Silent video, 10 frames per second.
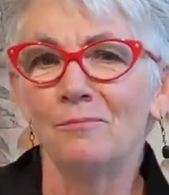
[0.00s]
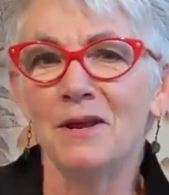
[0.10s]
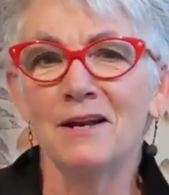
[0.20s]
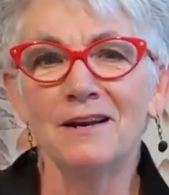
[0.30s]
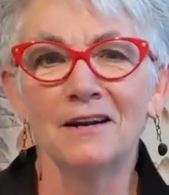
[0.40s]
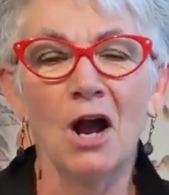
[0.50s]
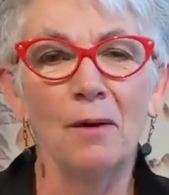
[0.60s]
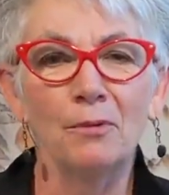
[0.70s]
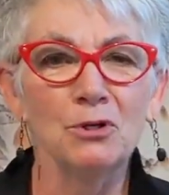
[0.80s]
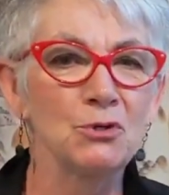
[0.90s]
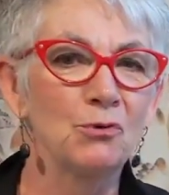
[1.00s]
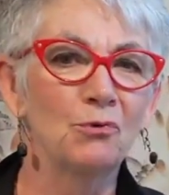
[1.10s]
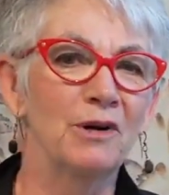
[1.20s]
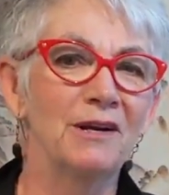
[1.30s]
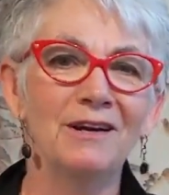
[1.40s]
beaded in copper
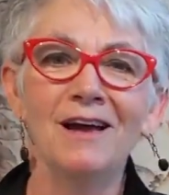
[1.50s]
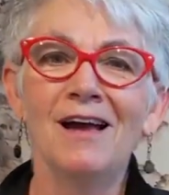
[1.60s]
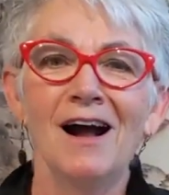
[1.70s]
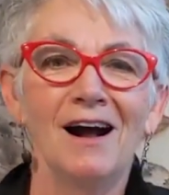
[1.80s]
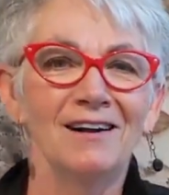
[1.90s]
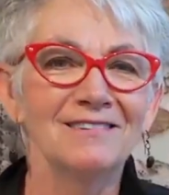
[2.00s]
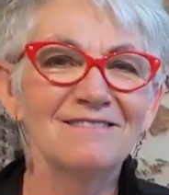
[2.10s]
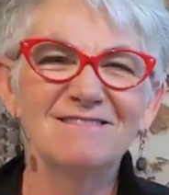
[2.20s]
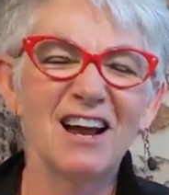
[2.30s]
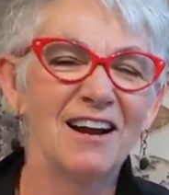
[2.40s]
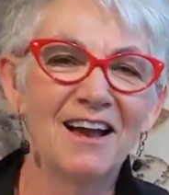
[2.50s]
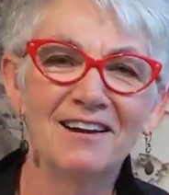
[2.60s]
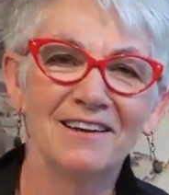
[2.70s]
jewelry, tie-dyed